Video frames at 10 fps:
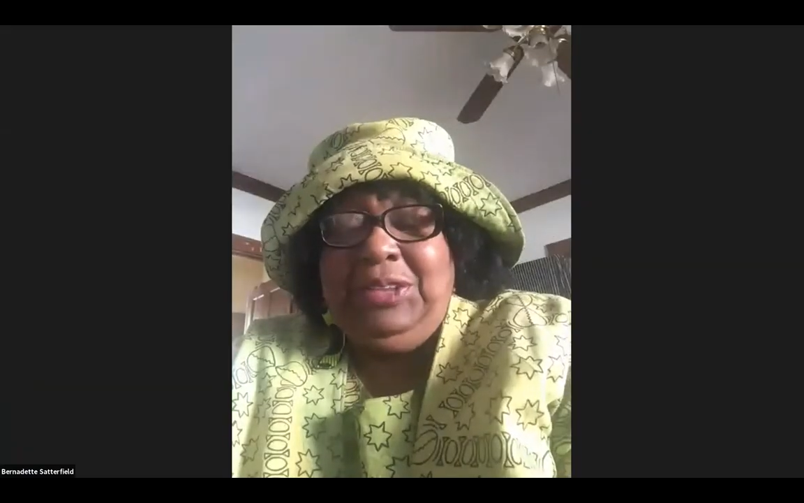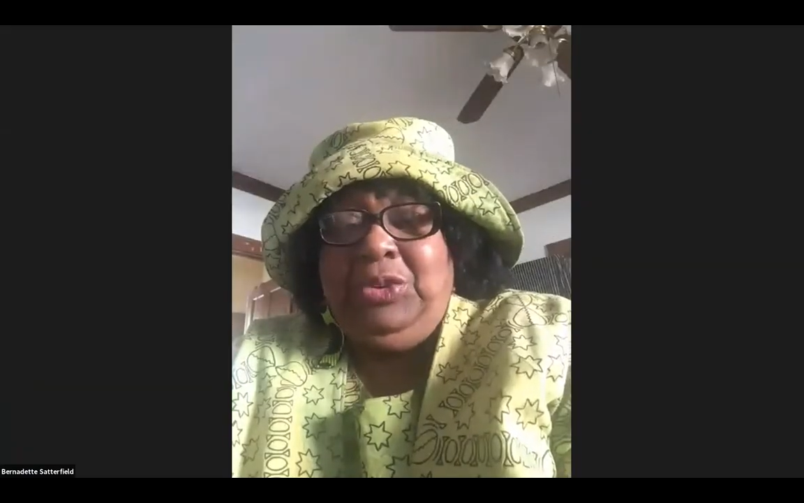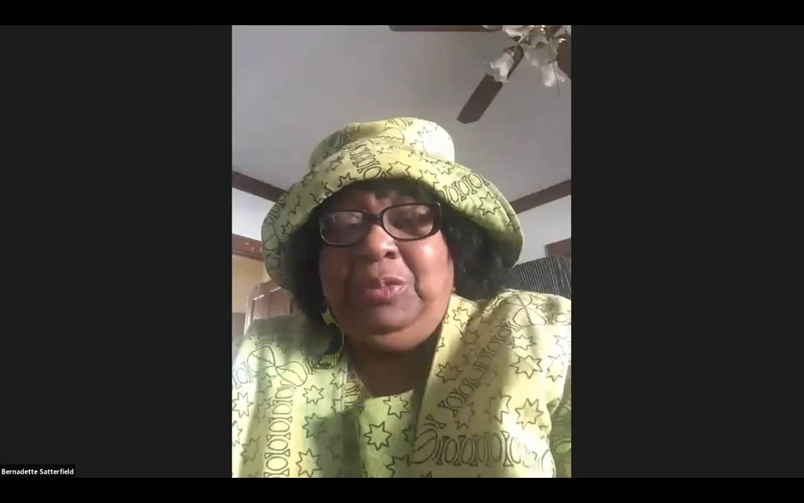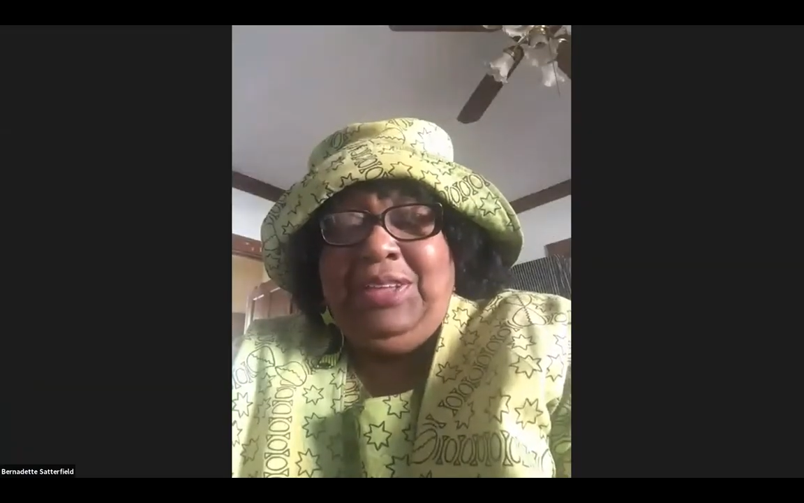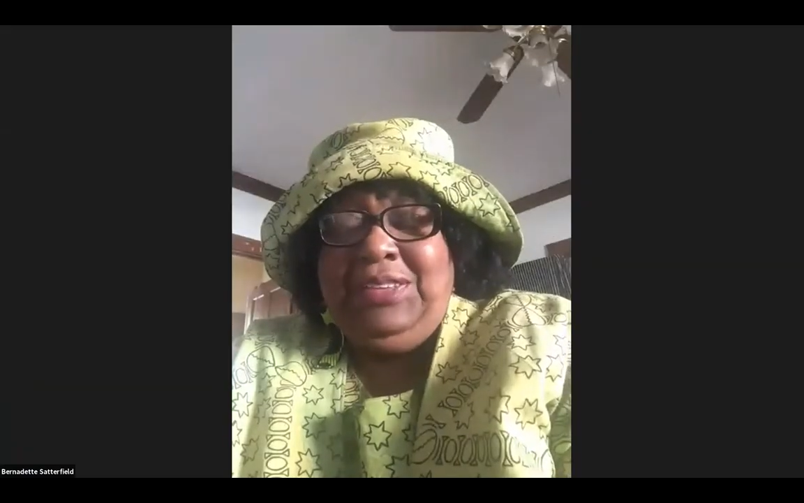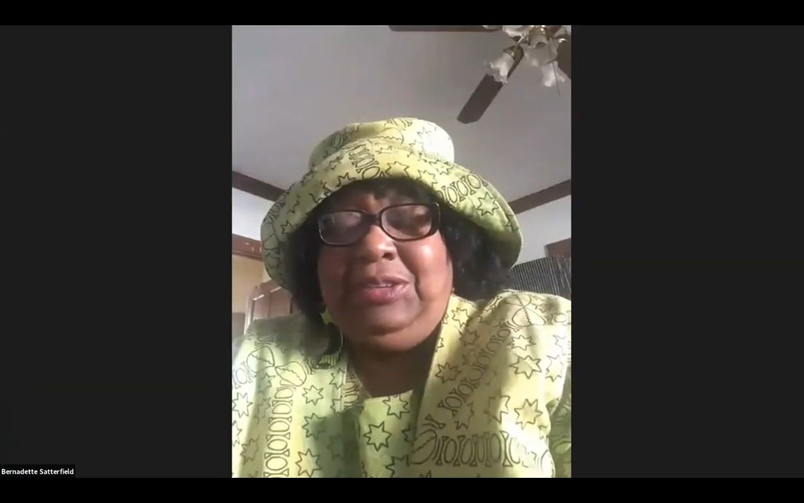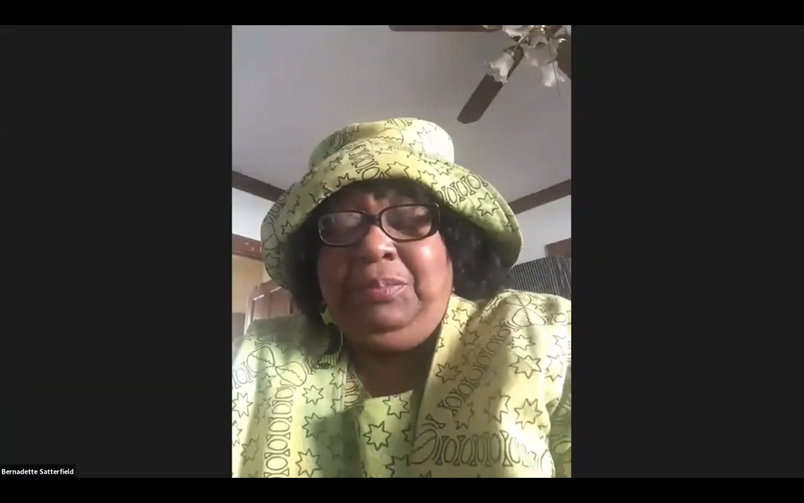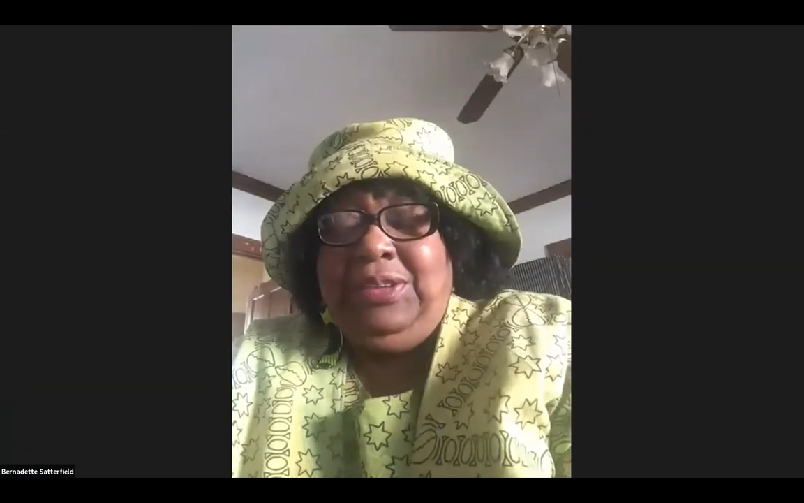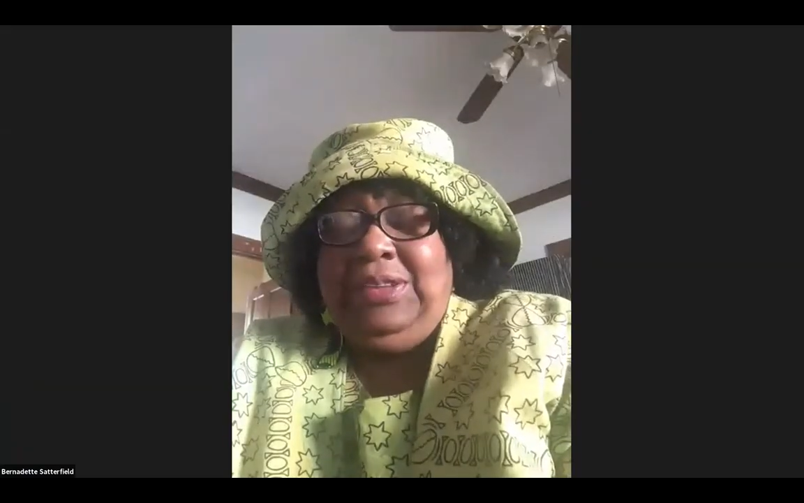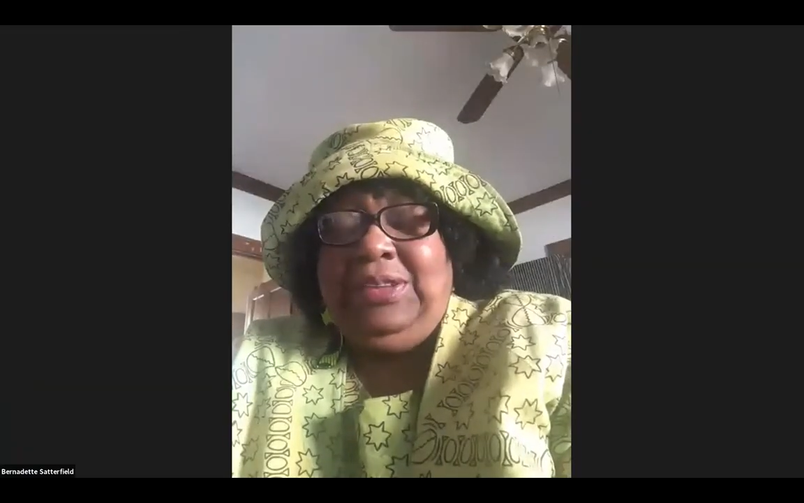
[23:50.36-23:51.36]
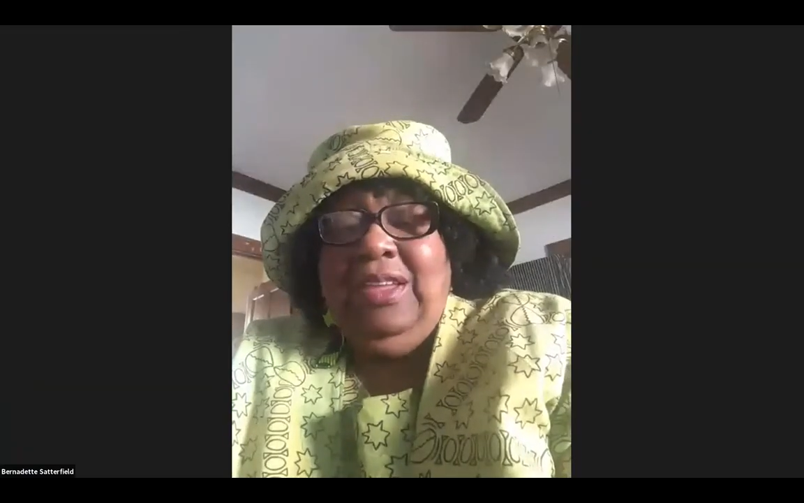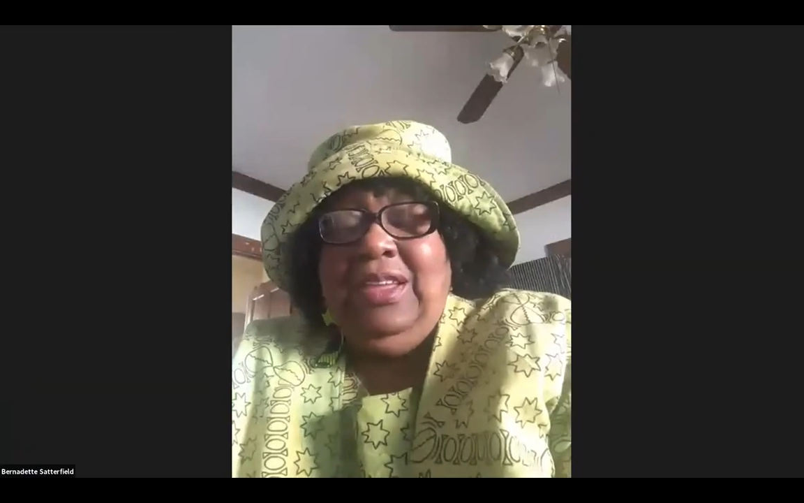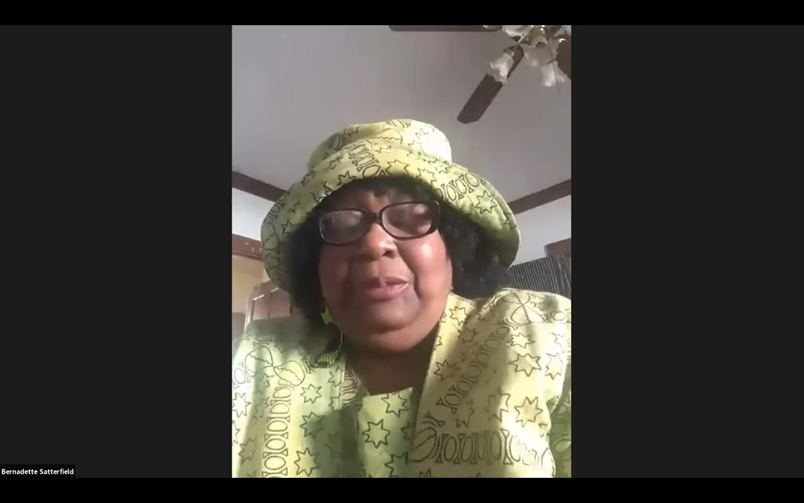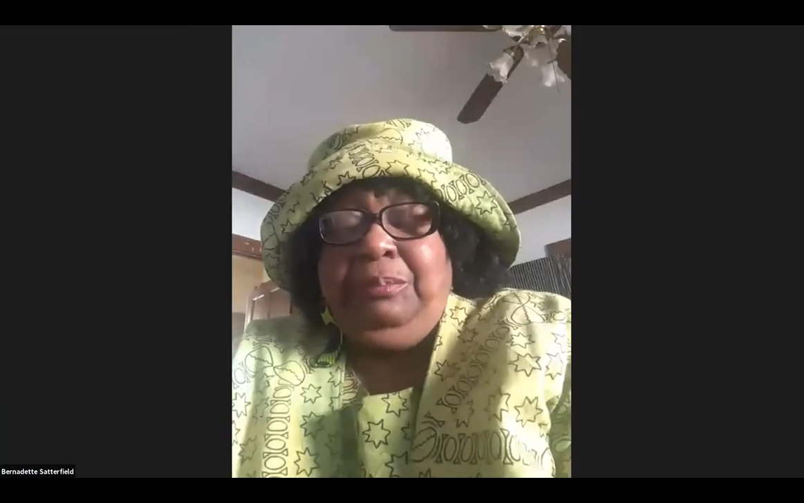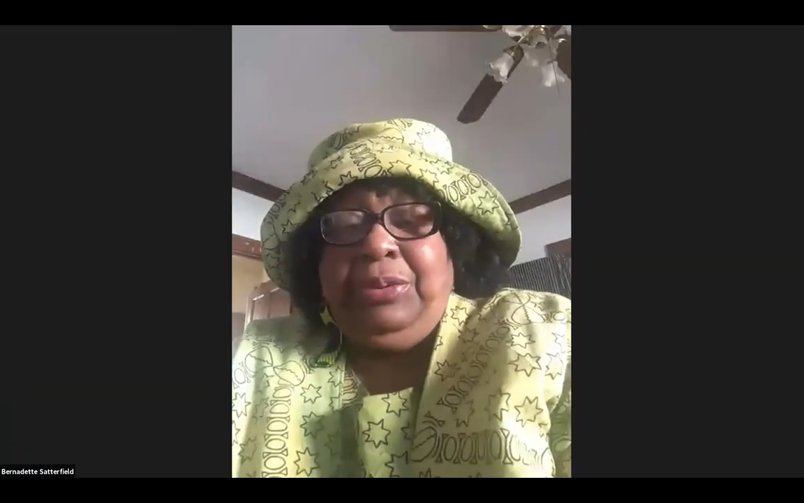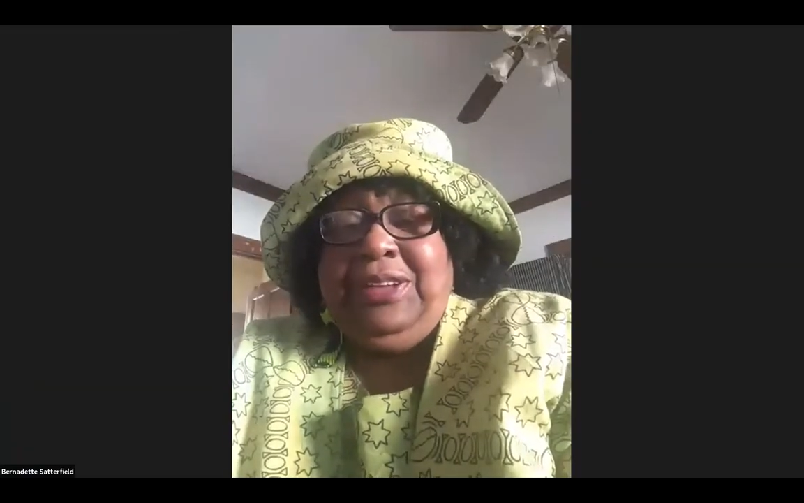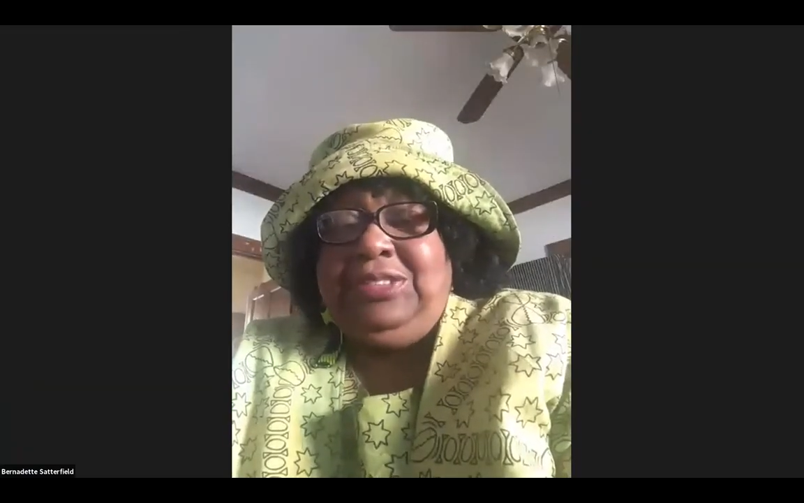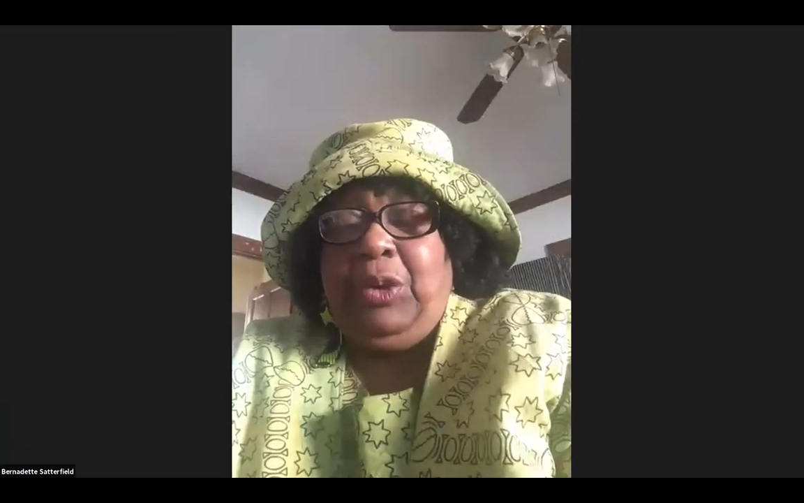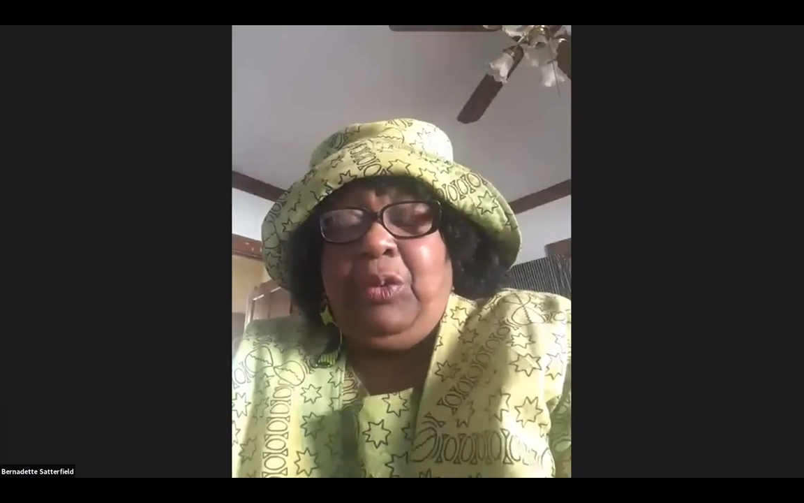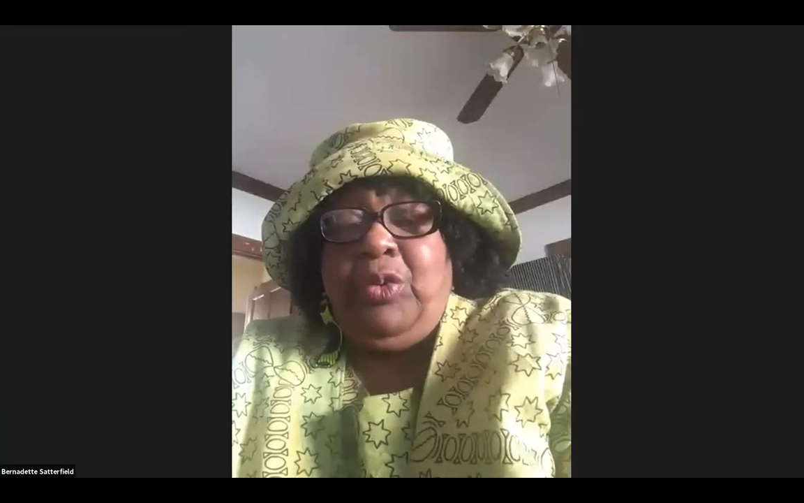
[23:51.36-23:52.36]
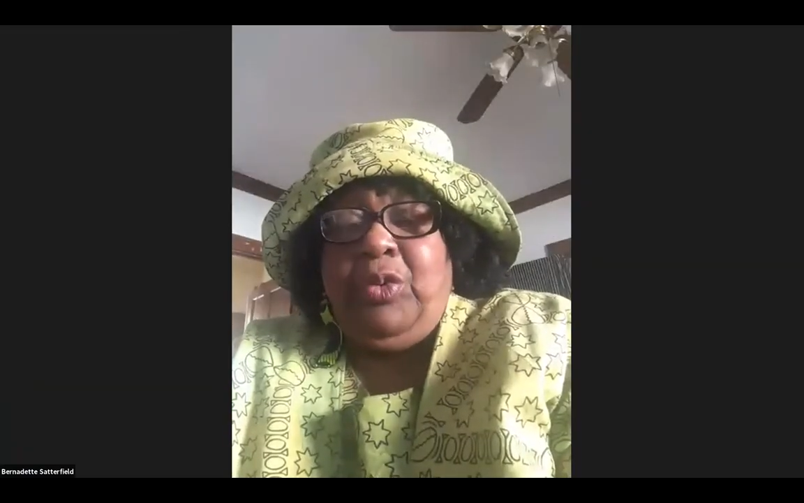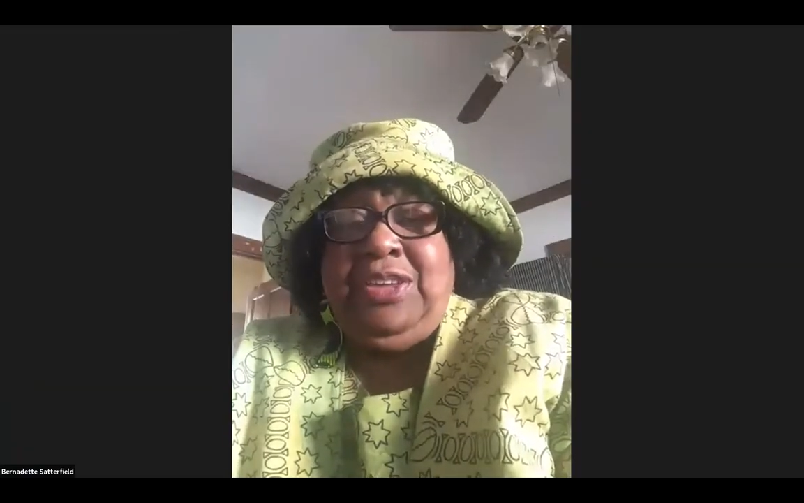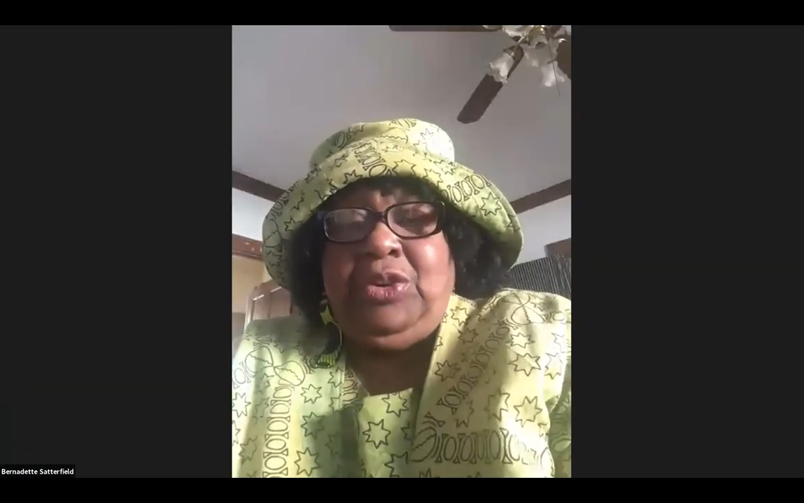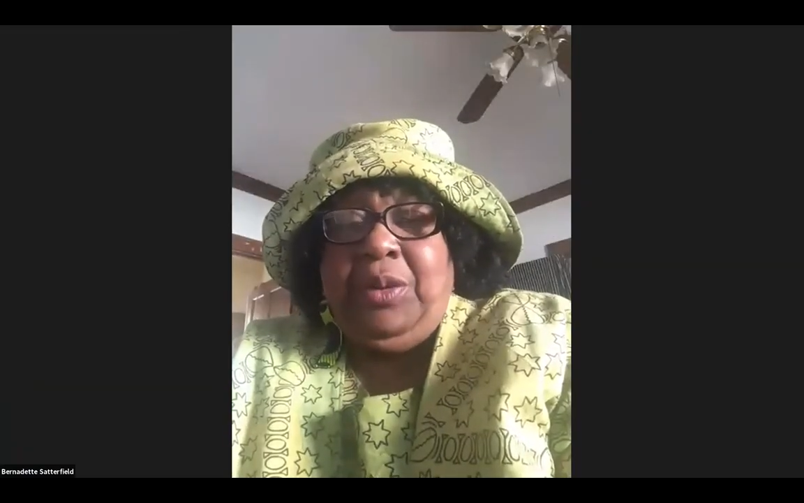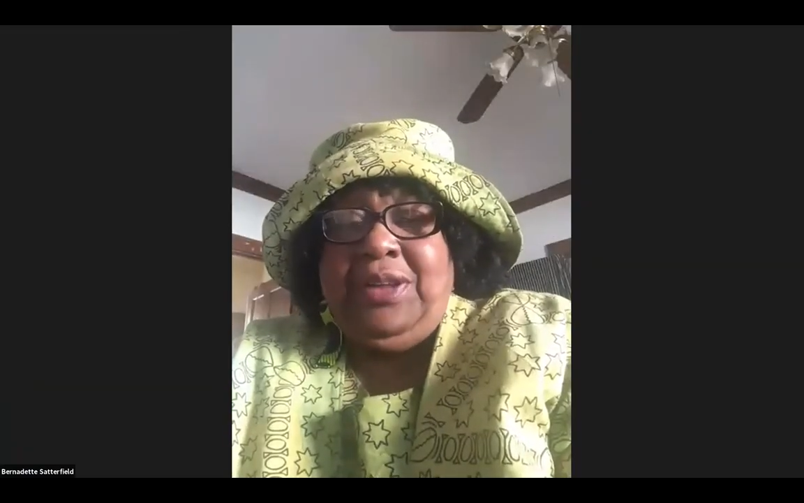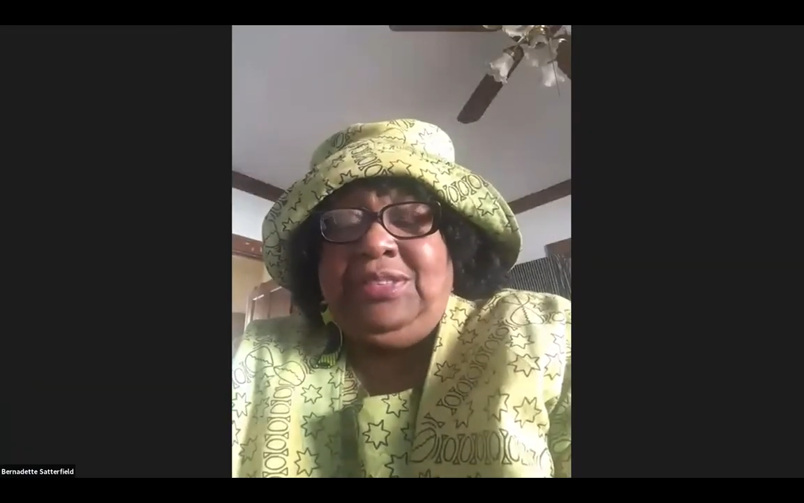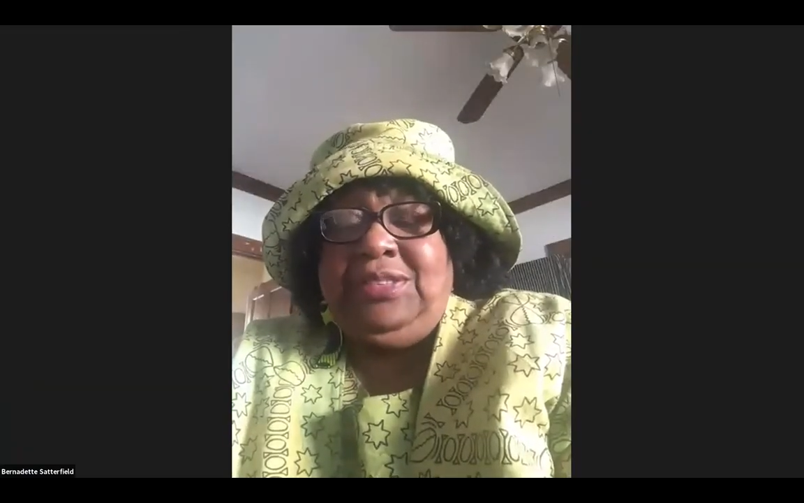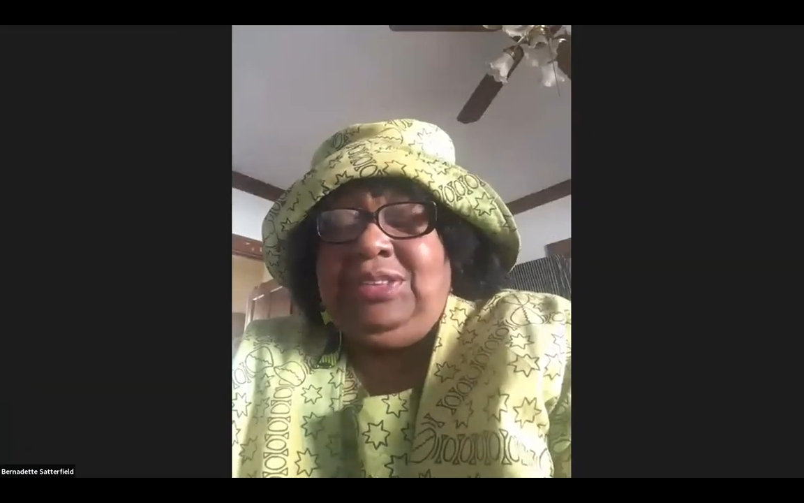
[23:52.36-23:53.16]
blessed to be depressed, regressed,